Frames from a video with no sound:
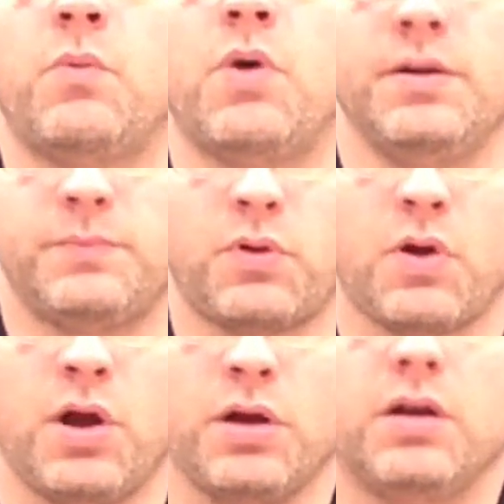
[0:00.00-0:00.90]
one
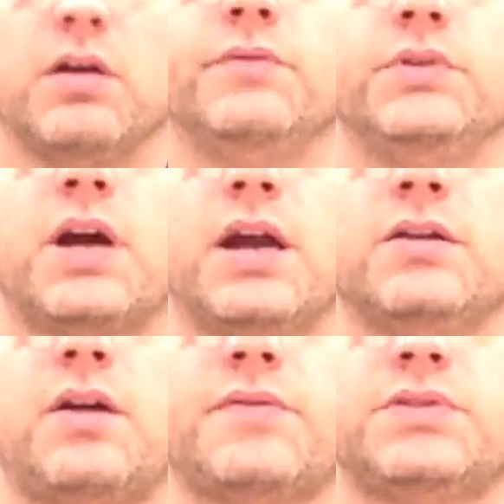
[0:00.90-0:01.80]
prong of your on
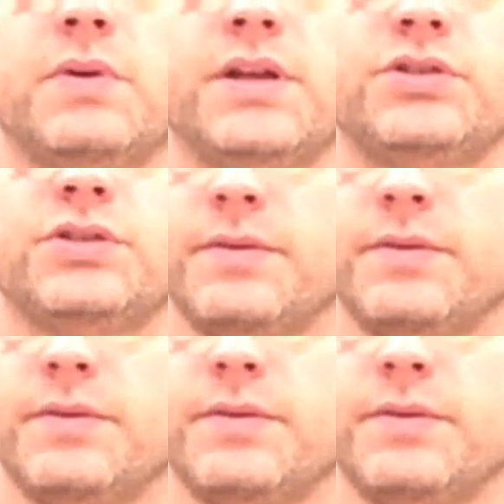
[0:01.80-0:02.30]
and off switch.